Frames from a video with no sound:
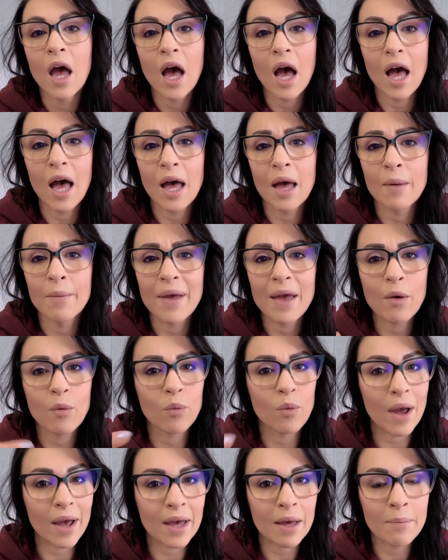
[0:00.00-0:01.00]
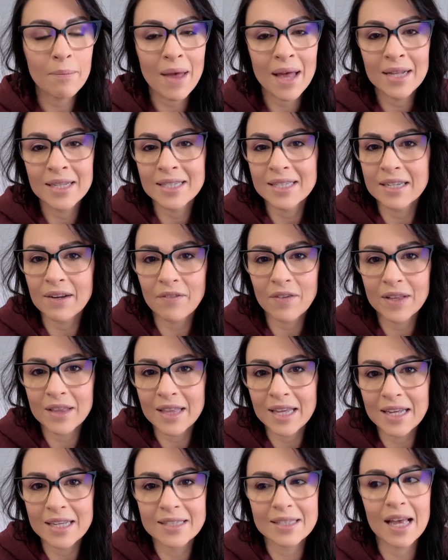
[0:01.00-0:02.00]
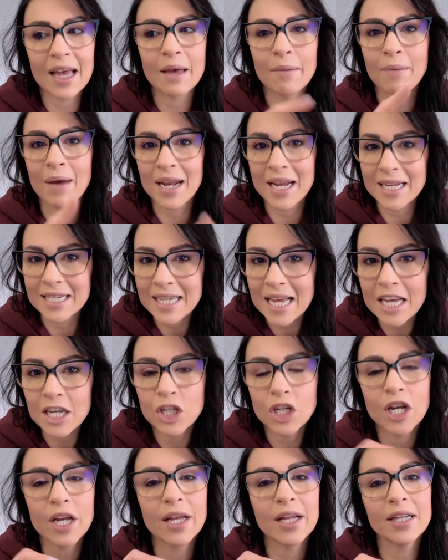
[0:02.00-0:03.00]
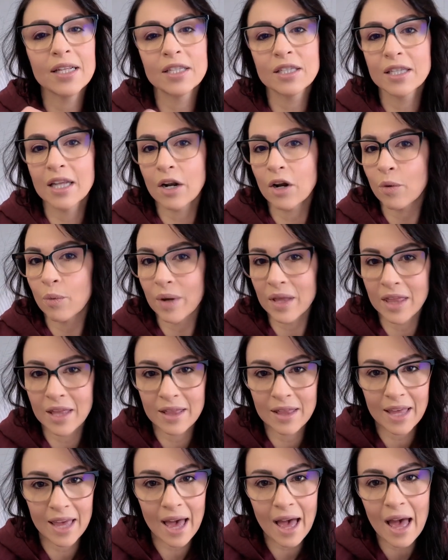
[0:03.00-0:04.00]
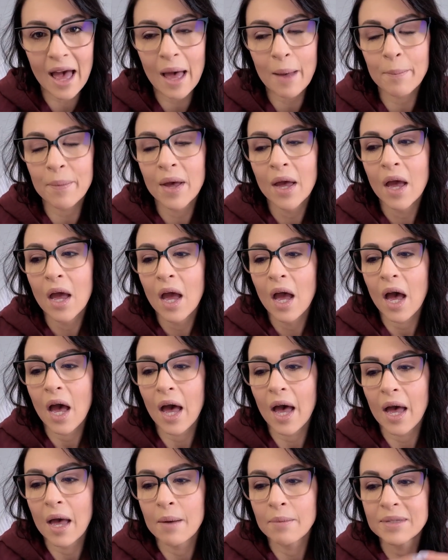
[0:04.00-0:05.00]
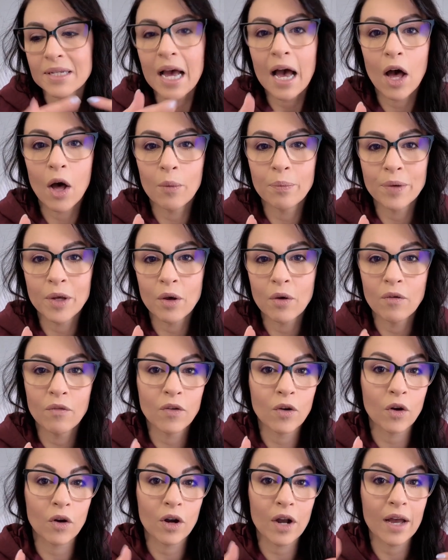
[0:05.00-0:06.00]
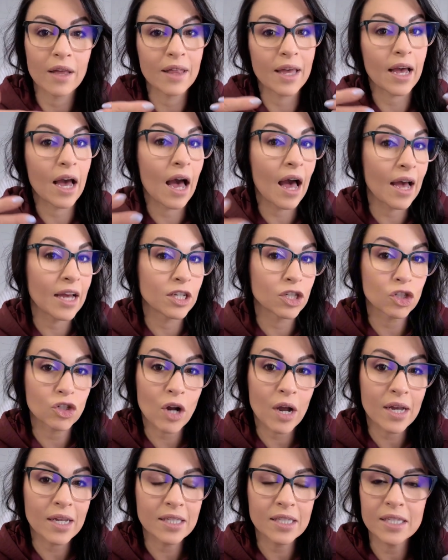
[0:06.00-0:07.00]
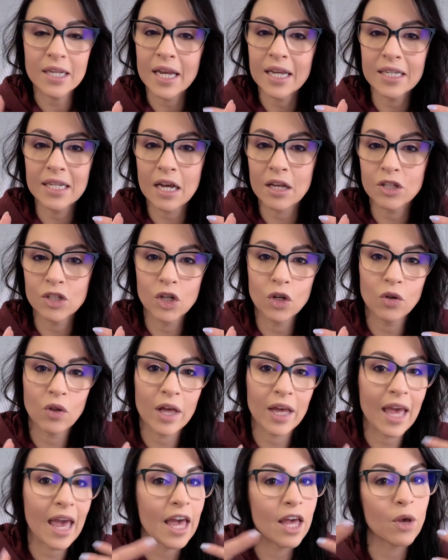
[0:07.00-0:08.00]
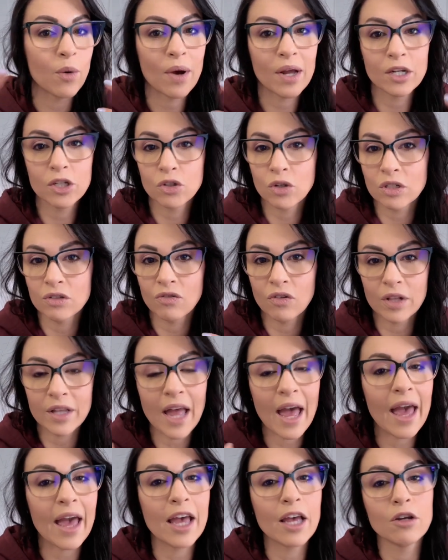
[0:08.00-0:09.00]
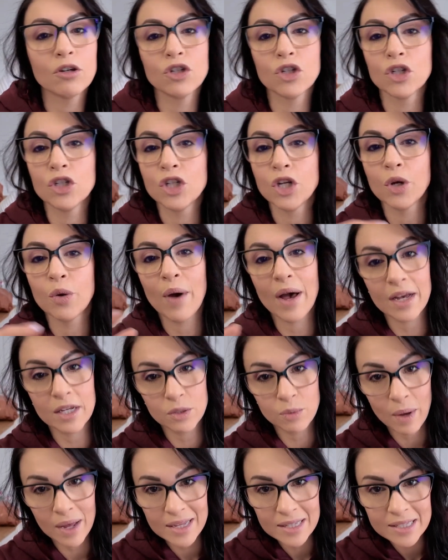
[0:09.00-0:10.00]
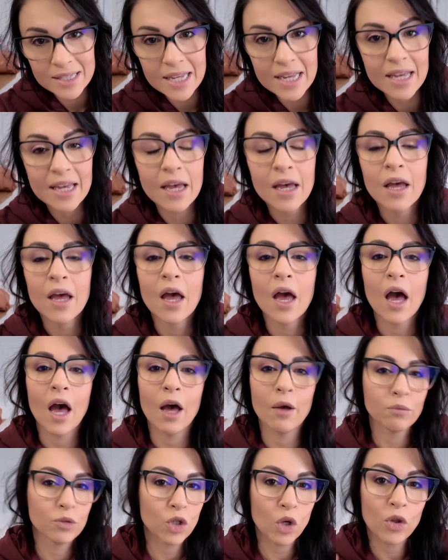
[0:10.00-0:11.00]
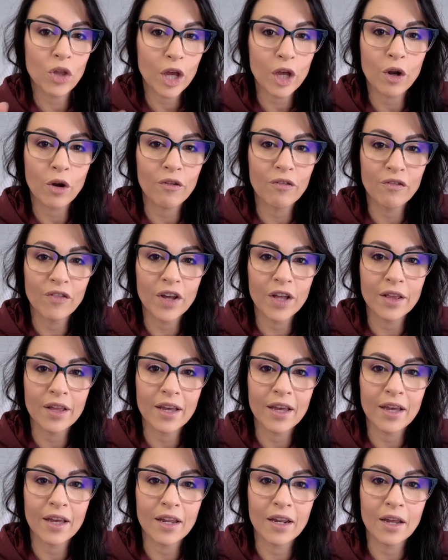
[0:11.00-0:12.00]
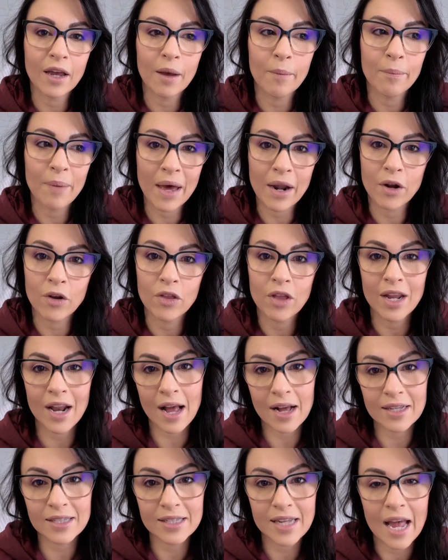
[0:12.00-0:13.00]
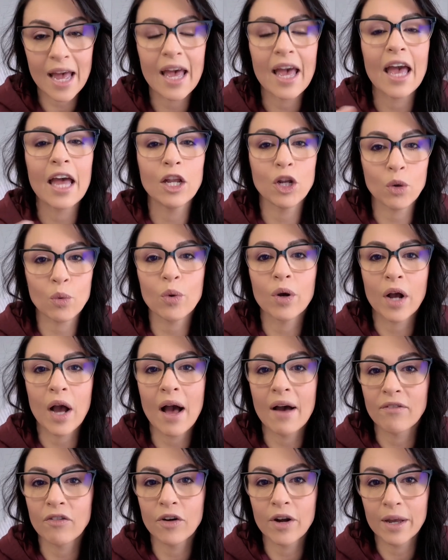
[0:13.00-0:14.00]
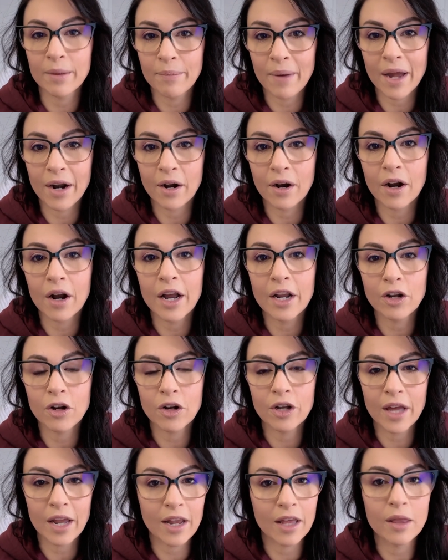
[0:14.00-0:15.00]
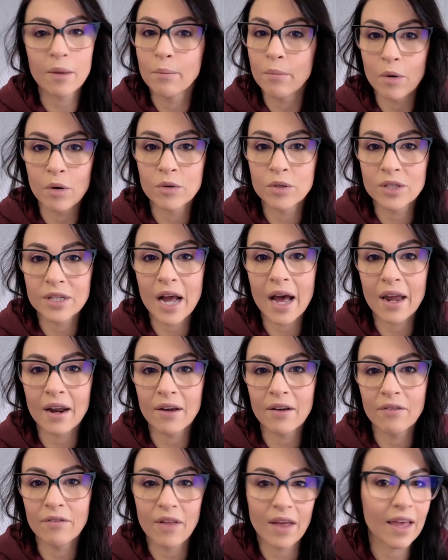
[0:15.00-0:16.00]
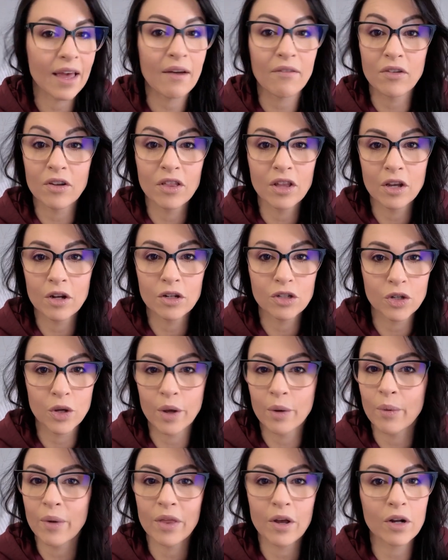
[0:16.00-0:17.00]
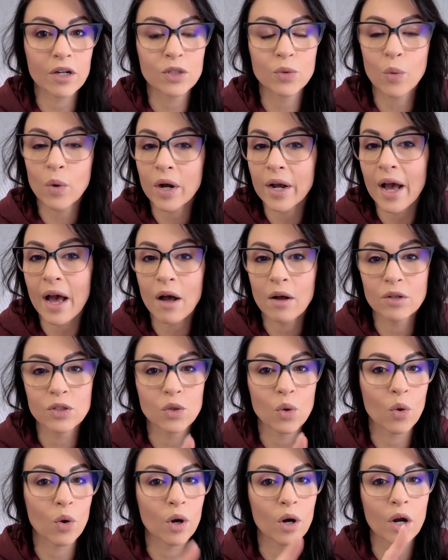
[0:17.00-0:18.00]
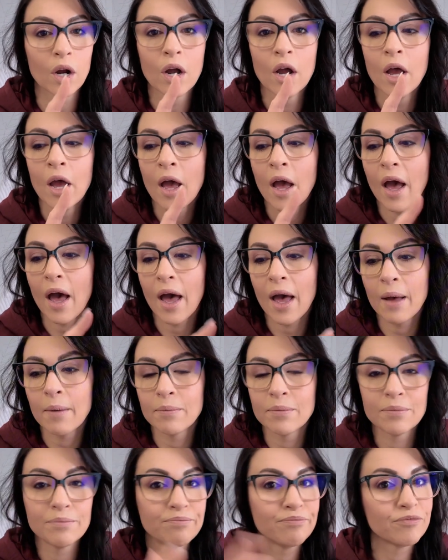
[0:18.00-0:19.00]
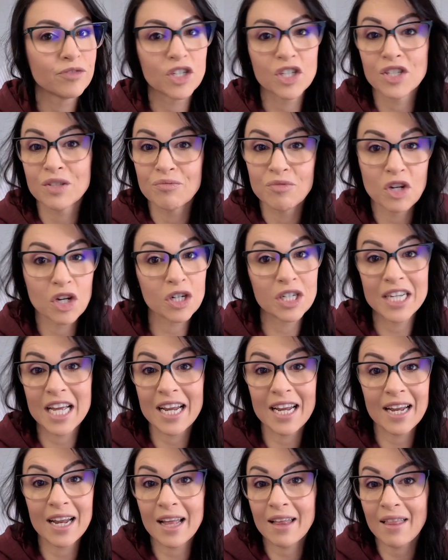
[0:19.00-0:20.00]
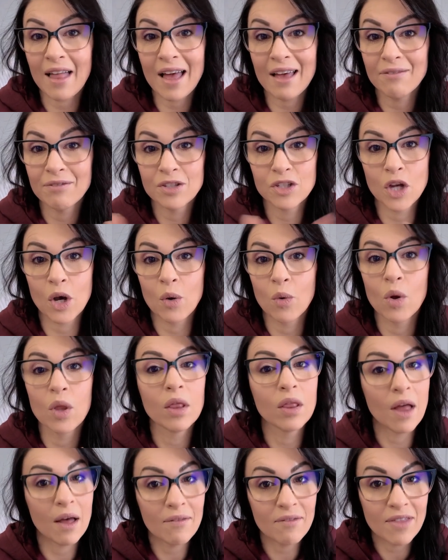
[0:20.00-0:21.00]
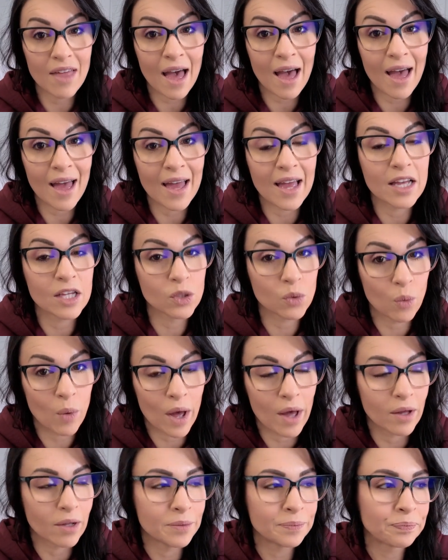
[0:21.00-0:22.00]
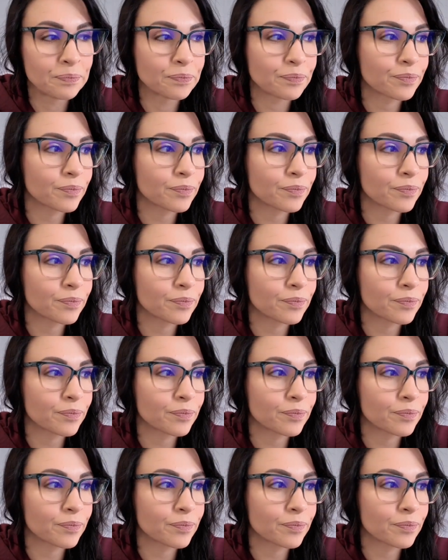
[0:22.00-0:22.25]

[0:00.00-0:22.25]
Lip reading: It recommends different things like meditations that are within the app to help you if you're like a high stress. It tells you like, hey, you had a stressful day, you should do XYZ, so that you're feeling better the next day and you're recovering better and you're getting the most out of like everything you're doing, whether it's workouts or just your day-to-day life. So love that as well.